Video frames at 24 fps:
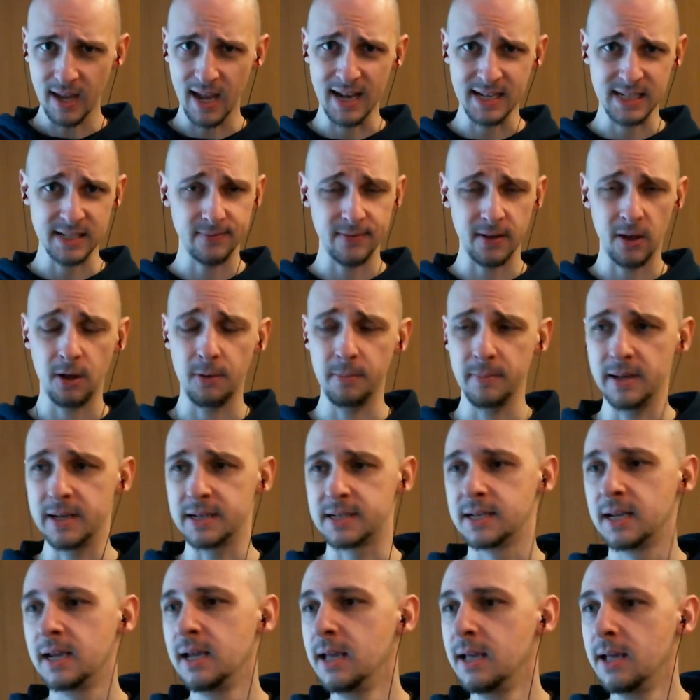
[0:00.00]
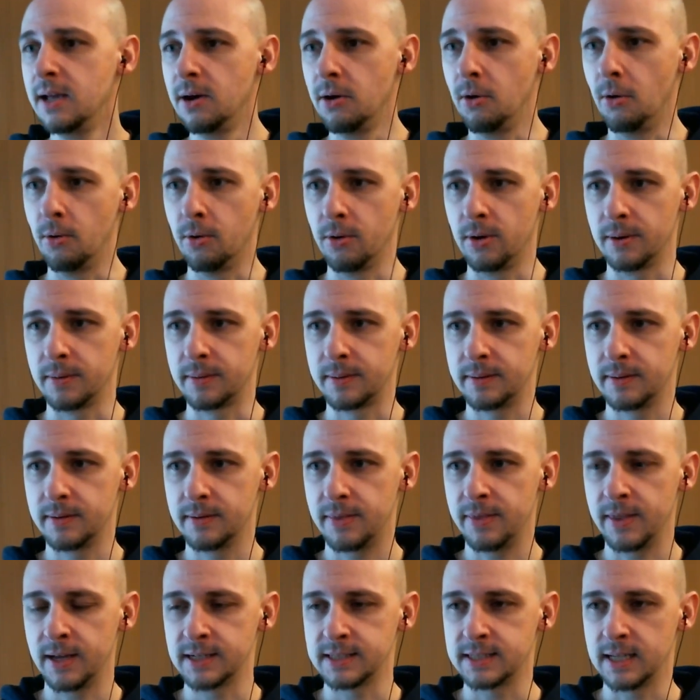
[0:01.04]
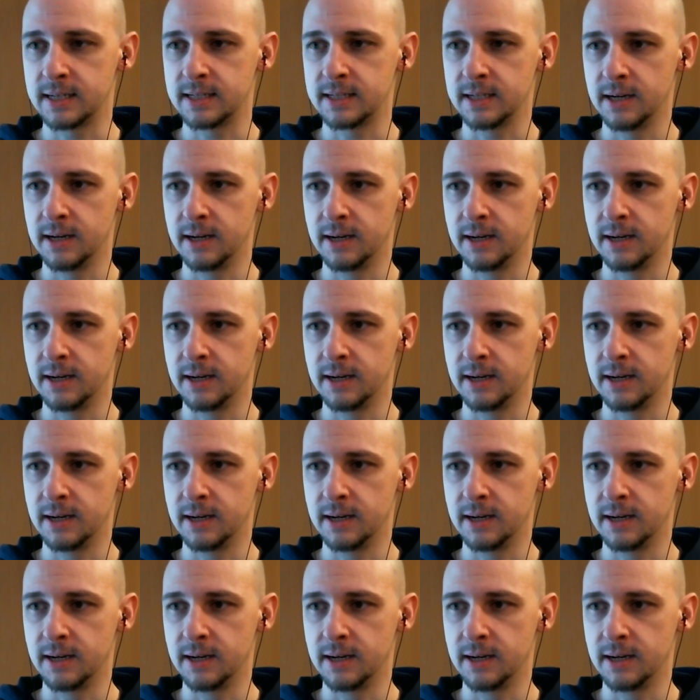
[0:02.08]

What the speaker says: development, or things that